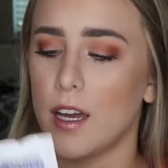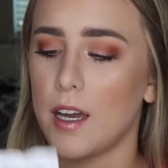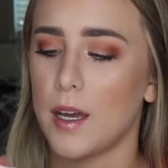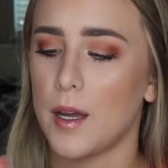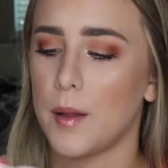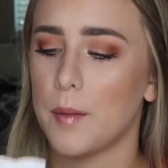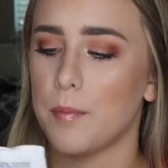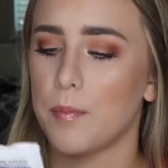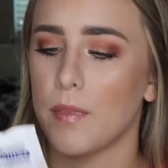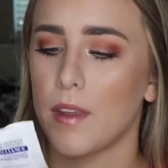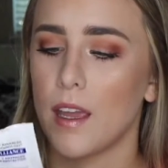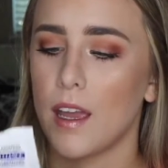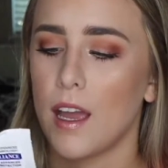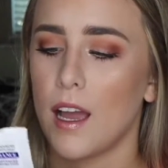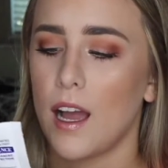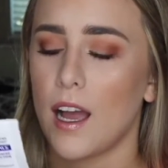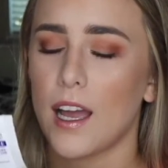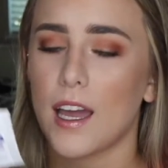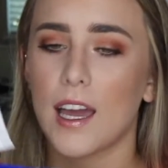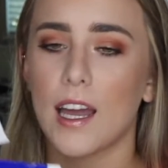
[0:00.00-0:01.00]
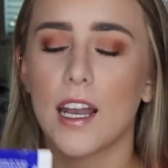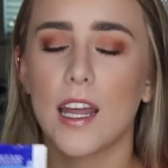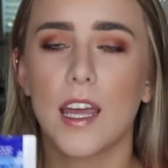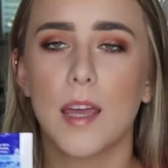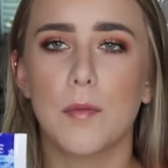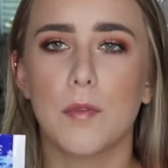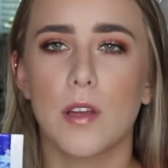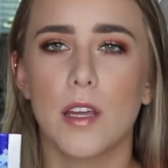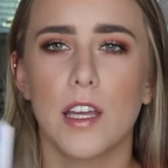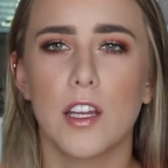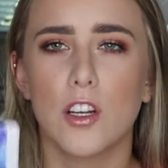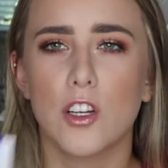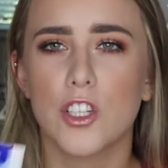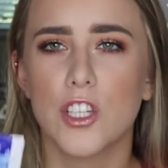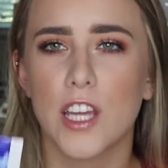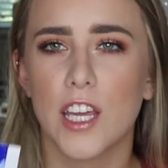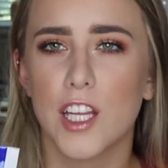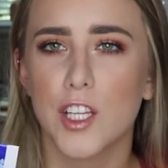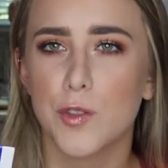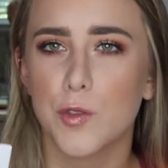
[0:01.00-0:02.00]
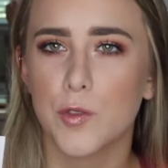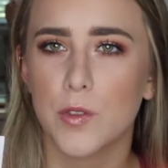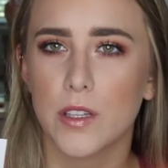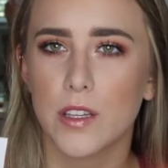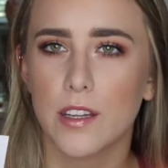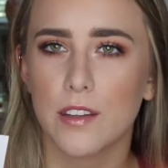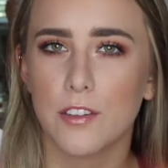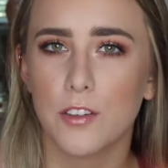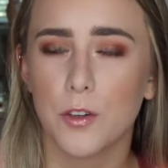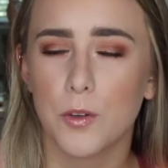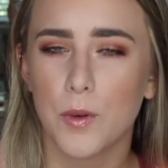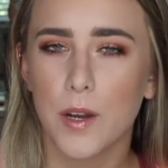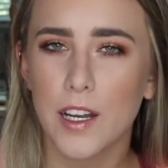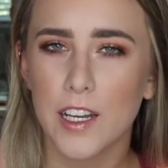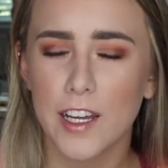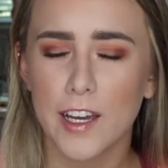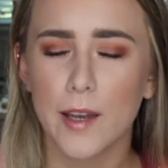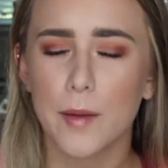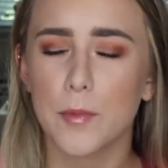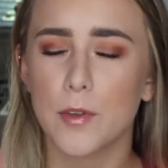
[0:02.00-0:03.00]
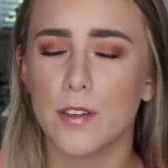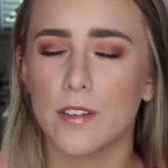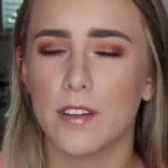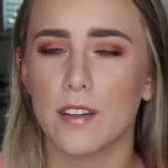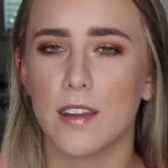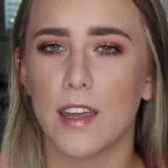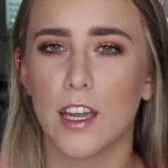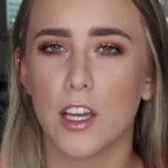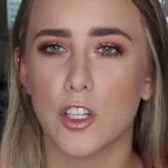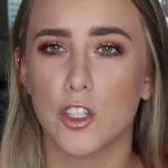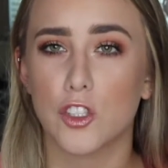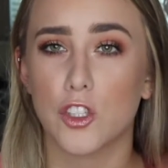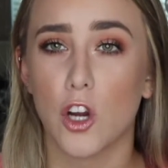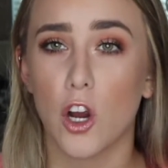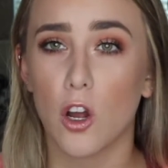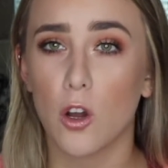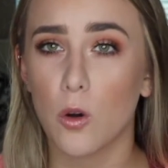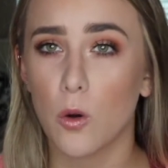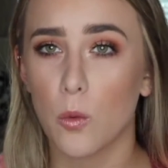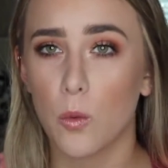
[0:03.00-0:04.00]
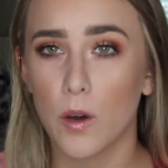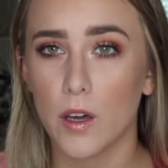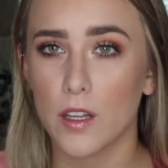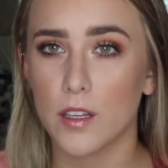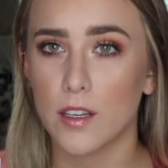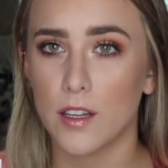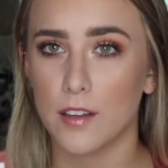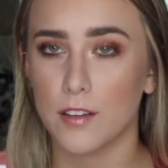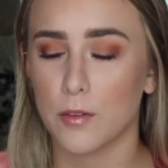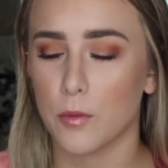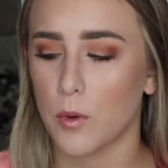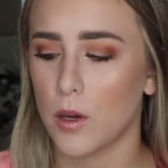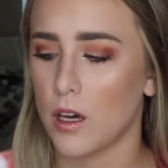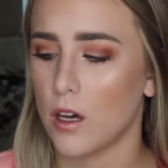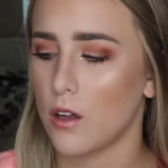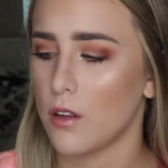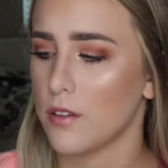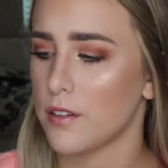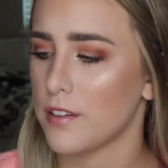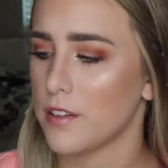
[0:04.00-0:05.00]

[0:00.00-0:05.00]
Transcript: I kind of interchange between these 2, and right now I'm using like a charcoal one as well.